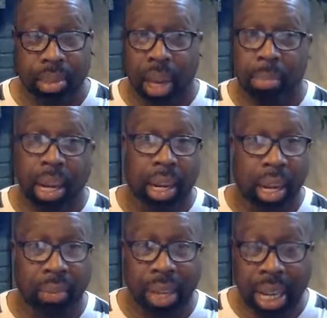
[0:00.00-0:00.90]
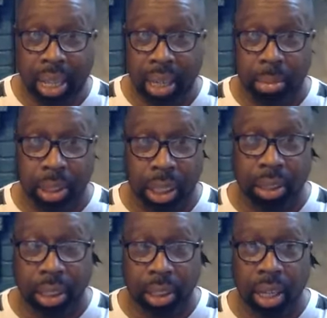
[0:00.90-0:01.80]
I might not have anything
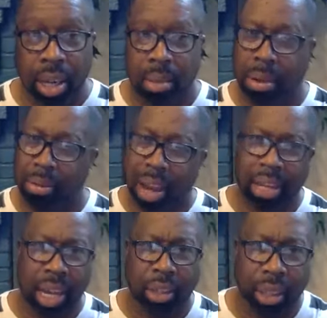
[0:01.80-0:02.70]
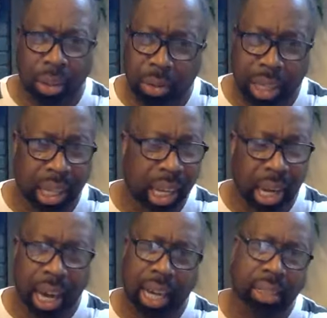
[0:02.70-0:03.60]
material, but right now the only thing
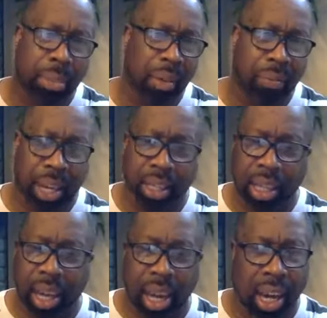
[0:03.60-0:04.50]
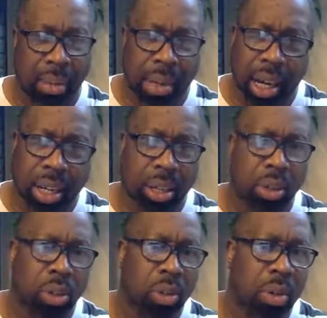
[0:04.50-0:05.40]
I got is my faith. And I'm under the
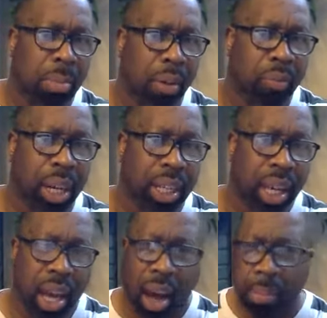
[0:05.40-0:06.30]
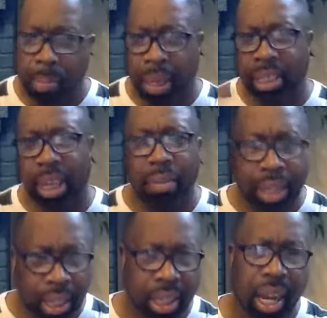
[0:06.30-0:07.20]
Lord with my faith. I'm gonna base
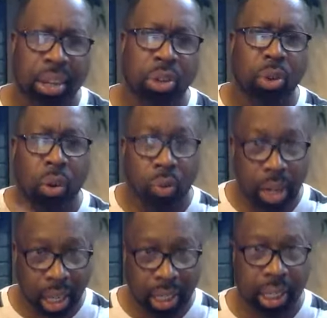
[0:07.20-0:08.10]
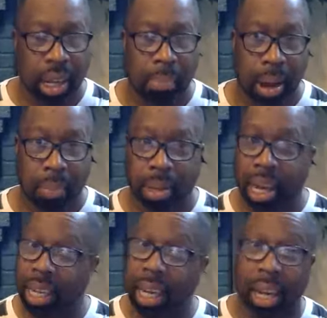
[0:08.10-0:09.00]
everything that I do off what he said about me.
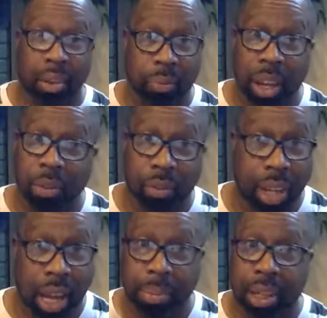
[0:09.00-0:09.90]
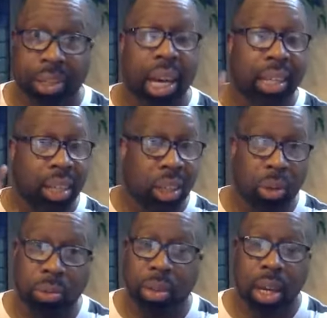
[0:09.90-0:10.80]
I gotta have faith for that because I
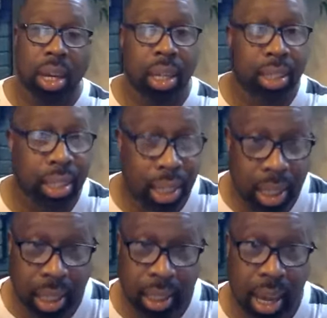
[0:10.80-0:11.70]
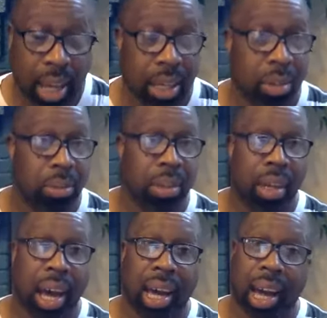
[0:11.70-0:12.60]
don't see it. I don't
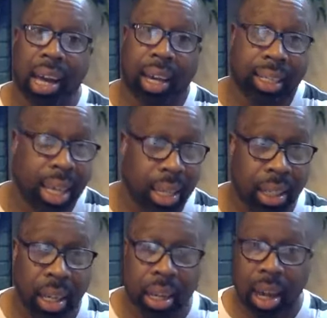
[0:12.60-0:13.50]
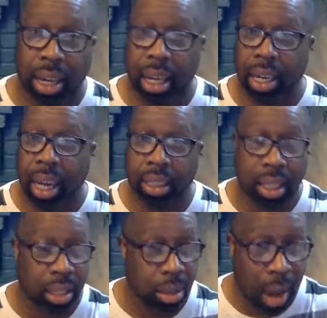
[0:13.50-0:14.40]
I, I, I can I cannot
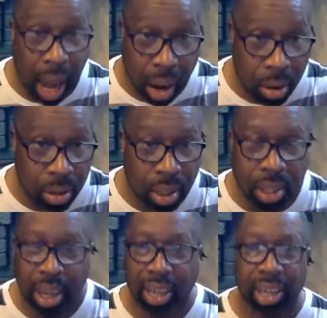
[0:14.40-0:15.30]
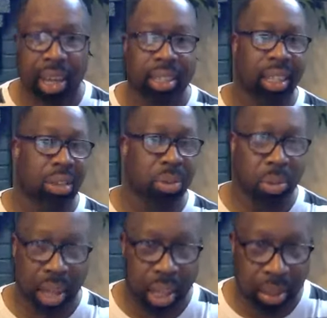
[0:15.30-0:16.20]
tell you how, I cannot tell you
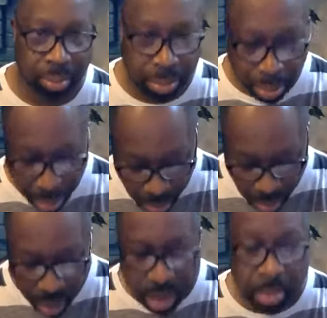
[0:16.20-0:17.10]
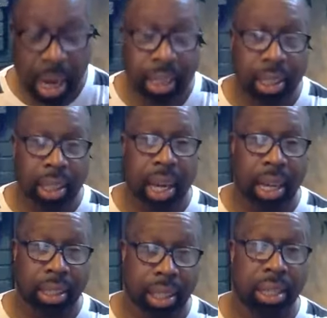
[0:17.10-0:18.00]
when, but I tell I
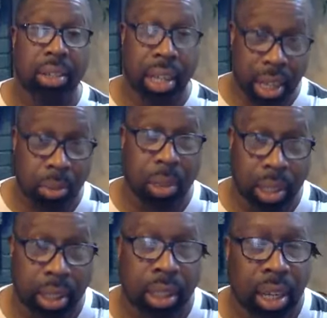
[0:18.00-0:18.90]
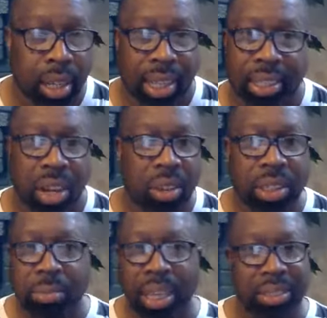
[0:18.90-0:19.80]
can tell you that he will. That's all.
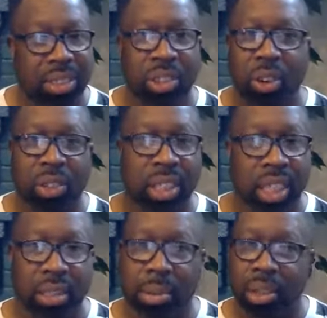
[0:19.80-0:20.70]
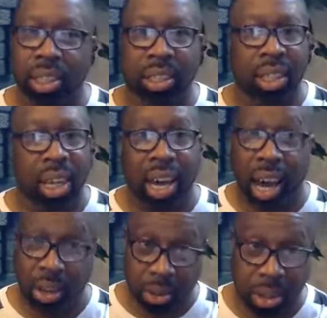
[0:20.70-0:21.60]
Sometimes the only testimony is
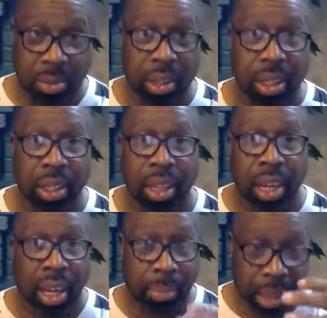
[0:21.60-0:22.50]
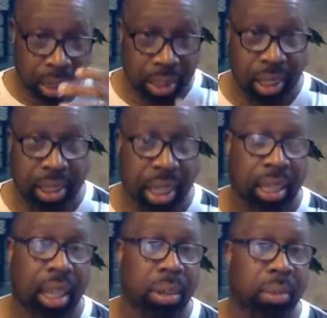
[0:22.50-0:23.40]
I know he will because he
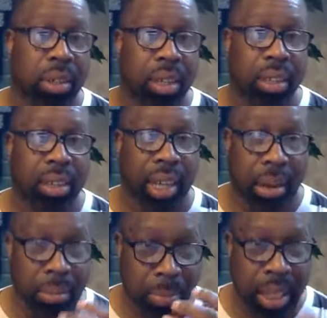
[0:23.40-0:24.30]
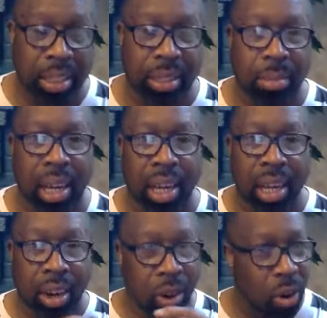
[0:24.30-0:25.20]
said that he would and I'm basing my
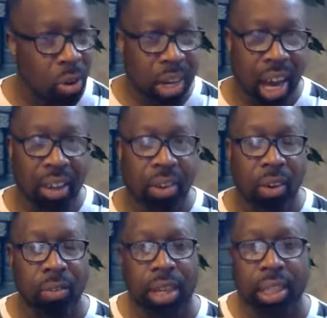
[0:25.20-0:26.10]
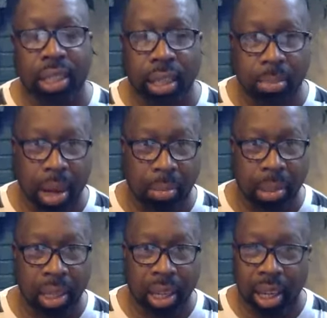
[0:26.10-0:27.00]
whole life on what he said about
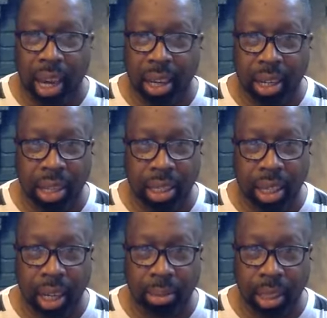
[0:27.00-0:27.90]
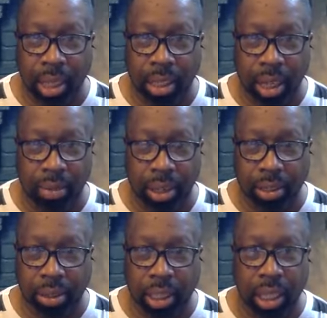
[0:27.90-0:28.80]
me. And in the times that are tough, I
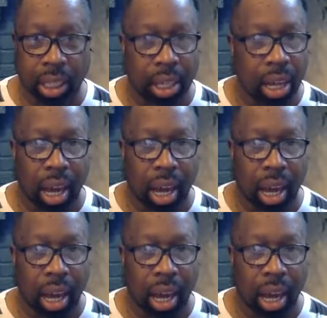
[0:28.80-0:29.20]
don't see it.